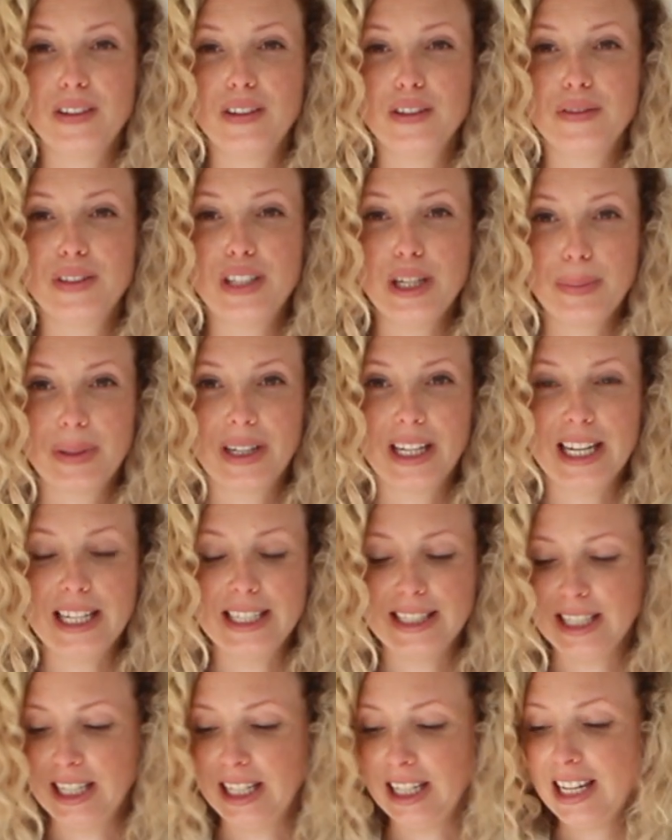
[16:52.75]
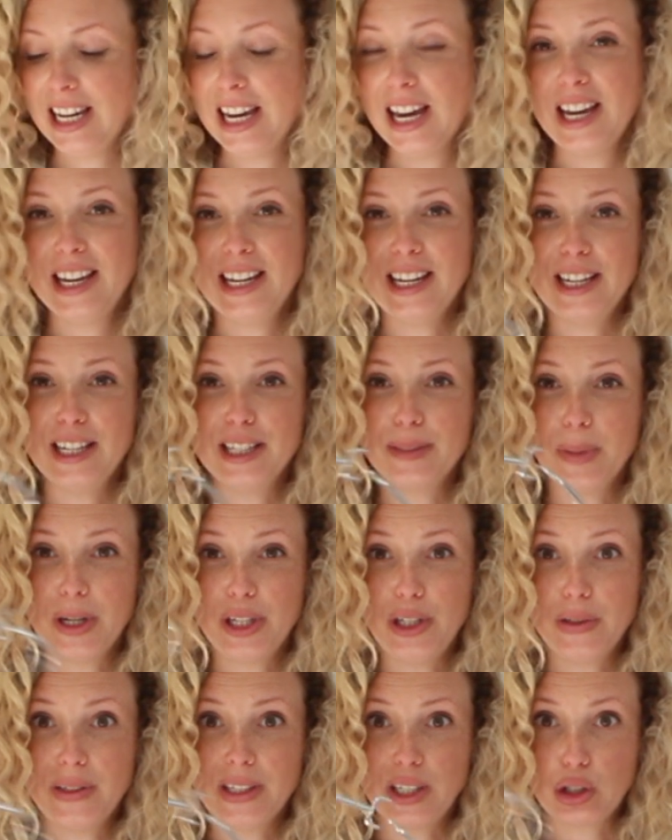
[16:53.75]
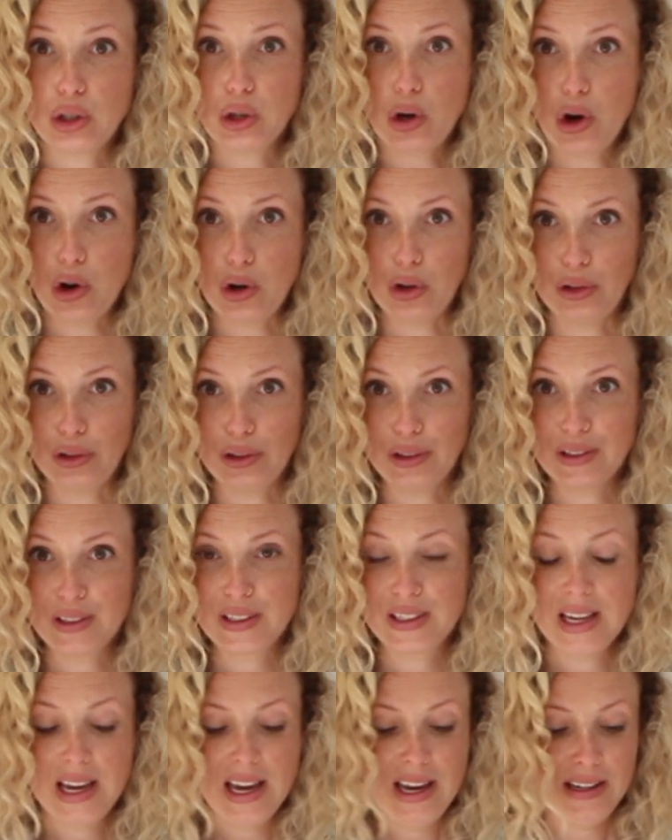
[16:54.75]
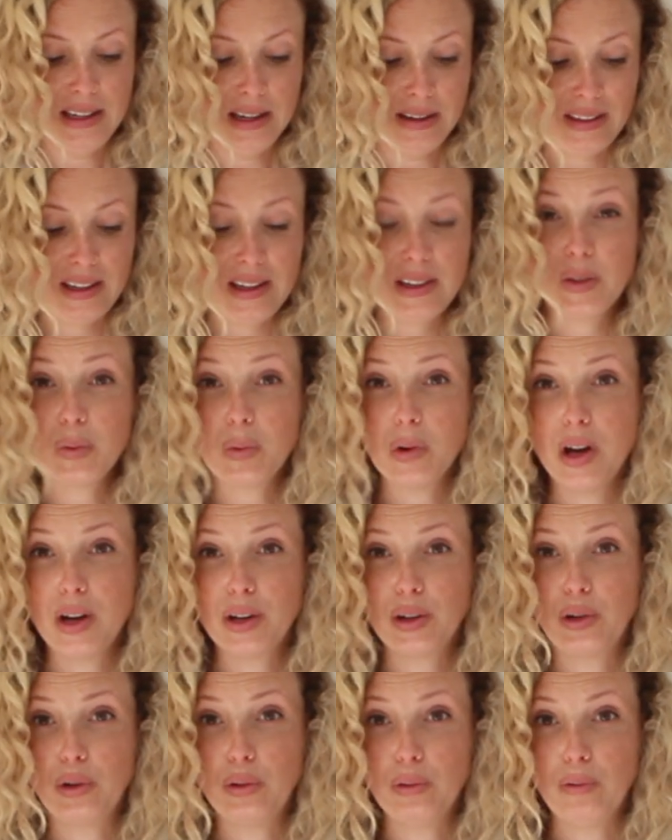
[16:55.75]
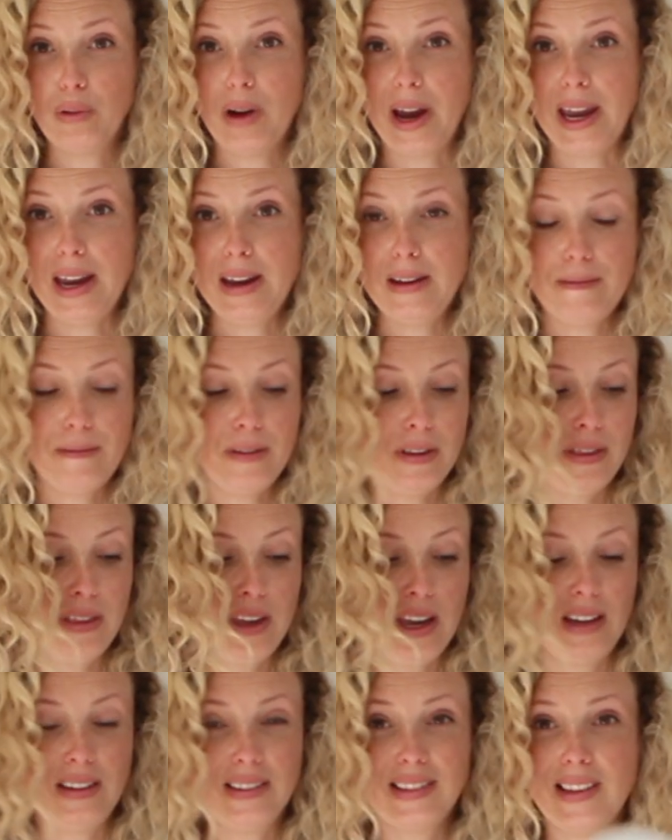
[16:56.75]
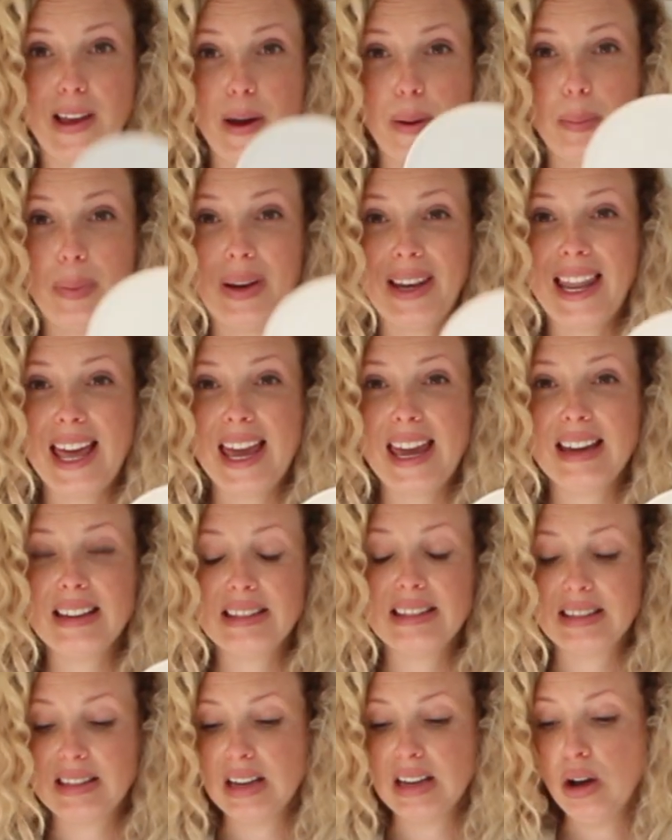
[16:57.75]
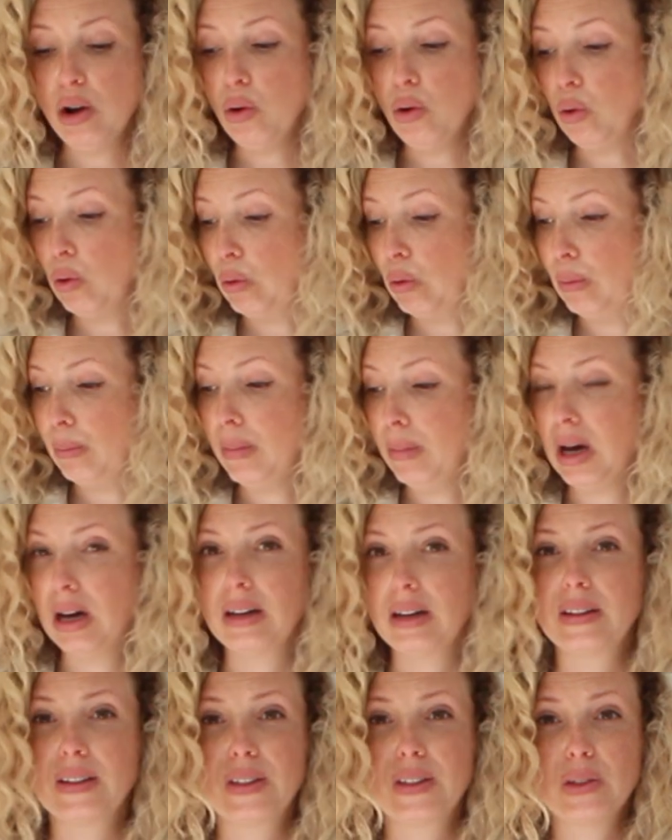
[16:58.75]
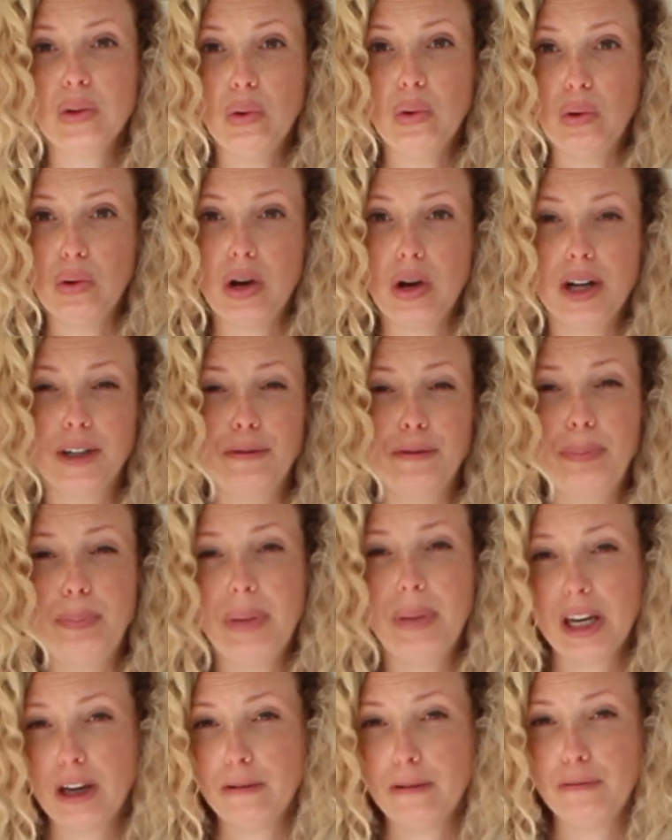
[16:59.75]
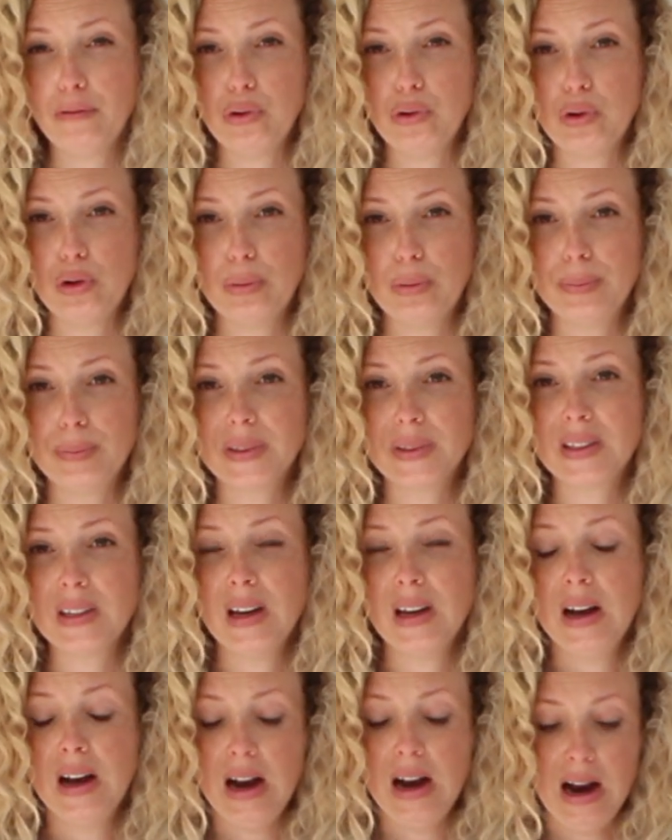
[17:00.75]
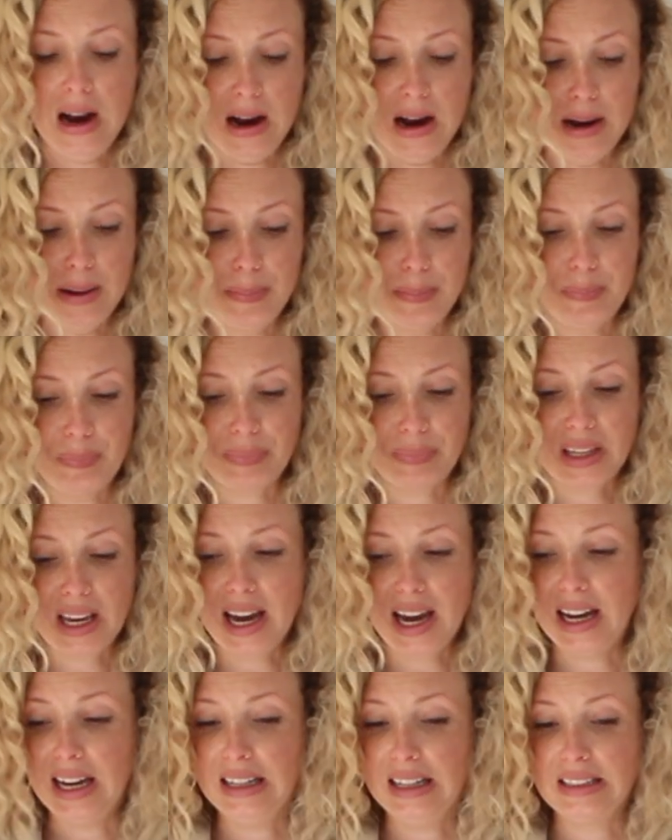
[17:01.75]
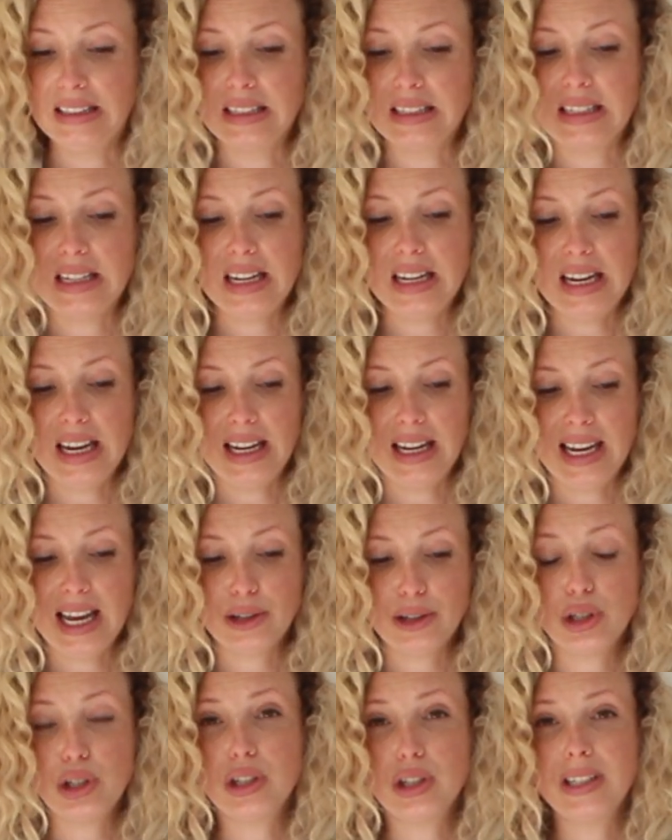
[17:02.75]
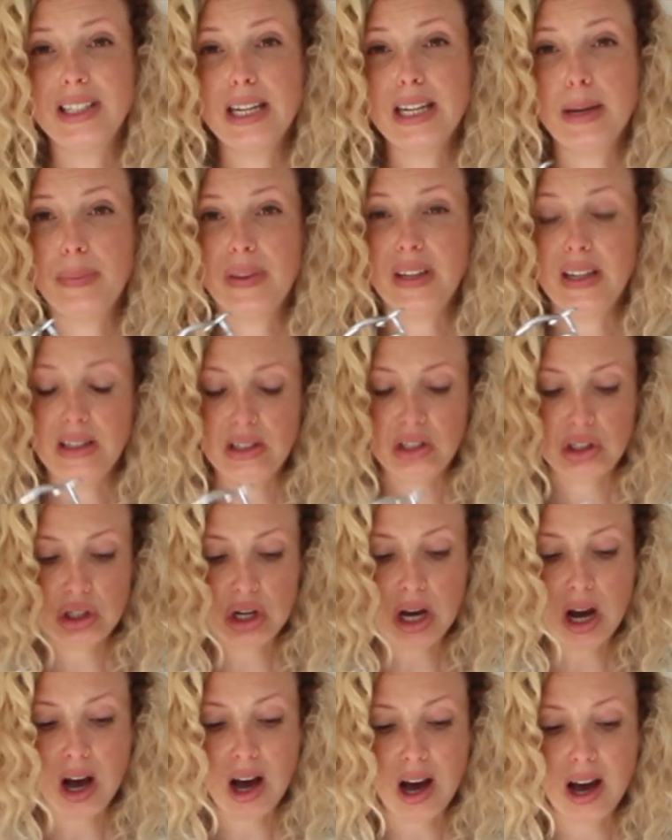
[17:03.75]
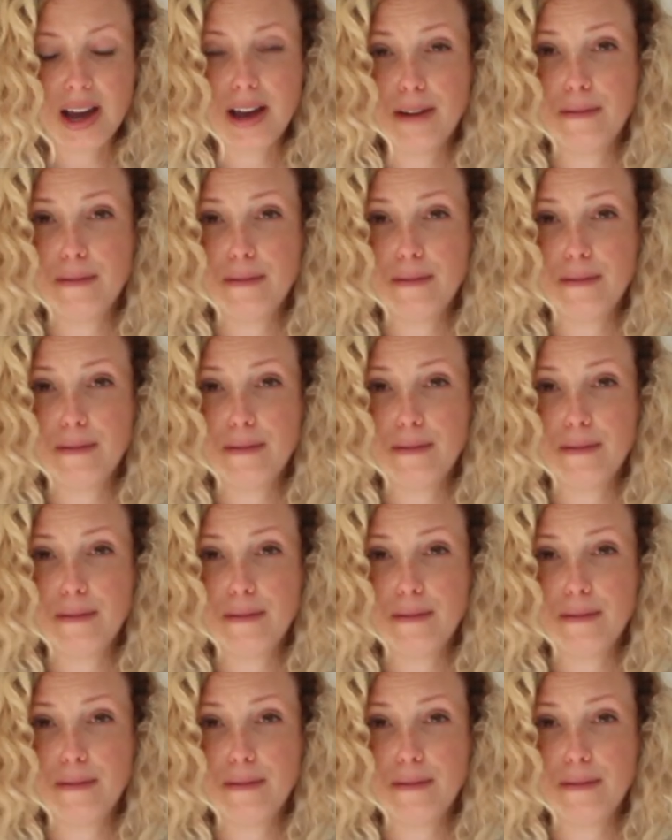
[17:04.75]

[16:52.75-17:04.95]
of dip glazing is by using tongs. Now these work great for things like plates or mugs or kind of bigger forms, and it allows you to dip the entire